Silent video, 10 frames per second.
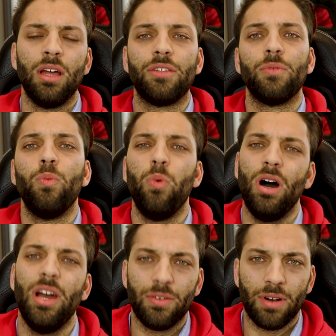There's a
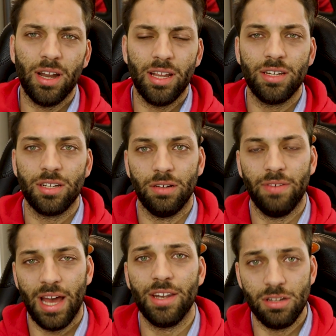wide range of
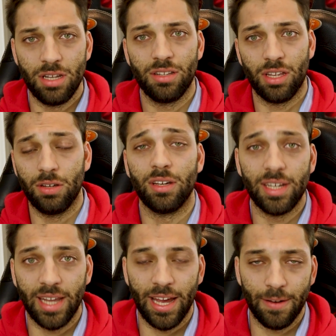head units that you
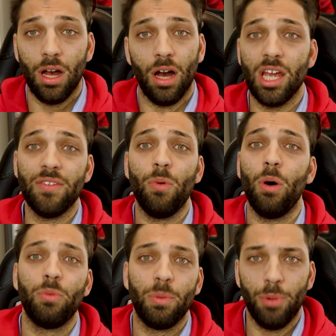can get, even
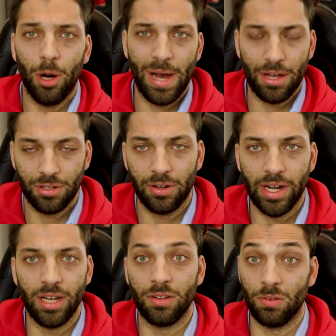ones with pop-out
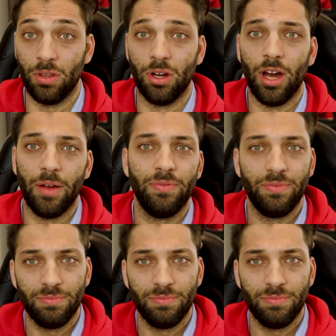screens, although